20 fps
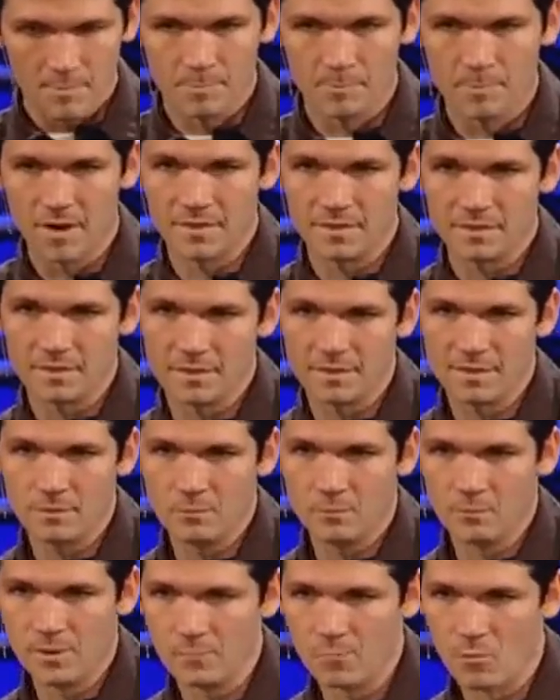but
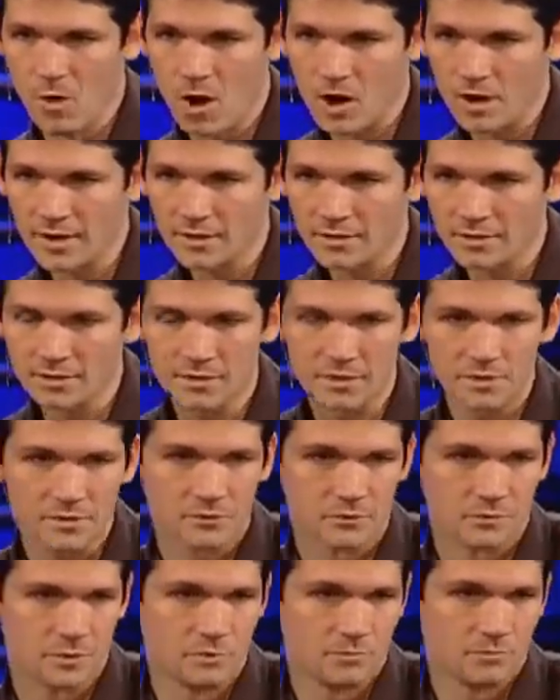we walk into
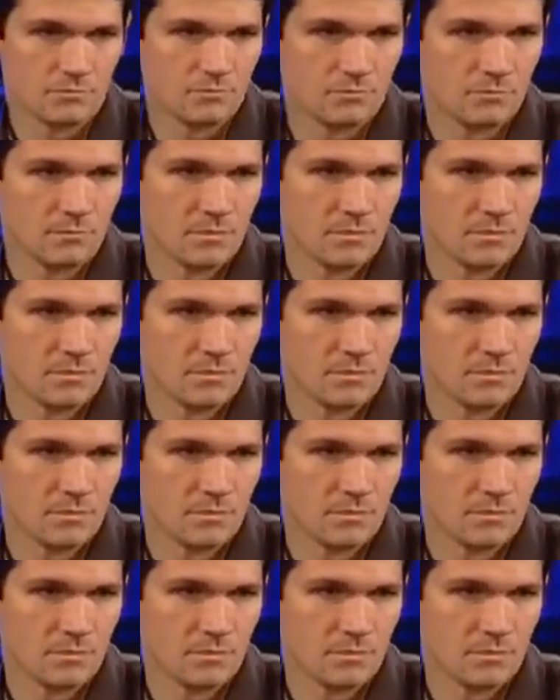this room,